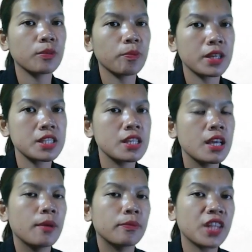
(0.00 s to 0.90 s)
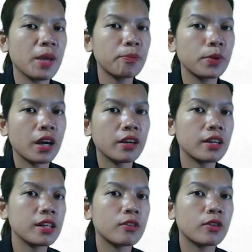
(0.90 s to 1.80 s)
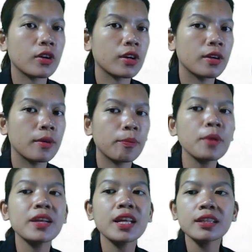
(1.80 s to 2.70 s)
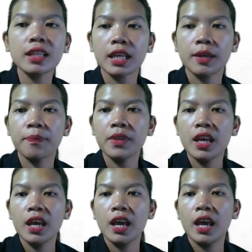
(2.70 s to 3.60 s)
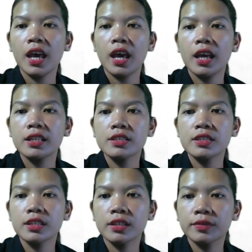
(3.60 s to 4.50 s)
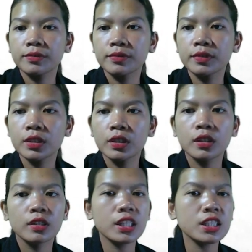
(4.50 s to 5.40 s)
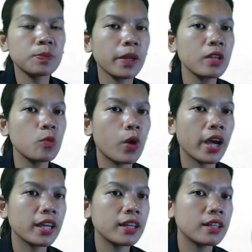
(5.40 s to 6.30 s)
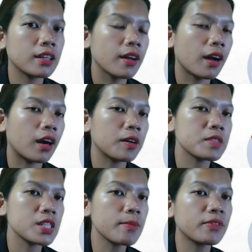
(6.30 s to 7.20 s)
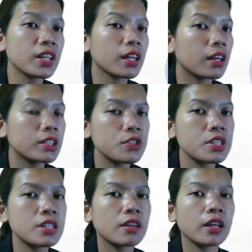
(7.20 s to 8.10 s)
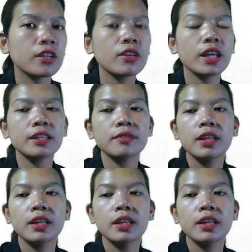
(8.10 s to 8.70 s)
place, temporarily or permanently, and explain why some of the countries regulate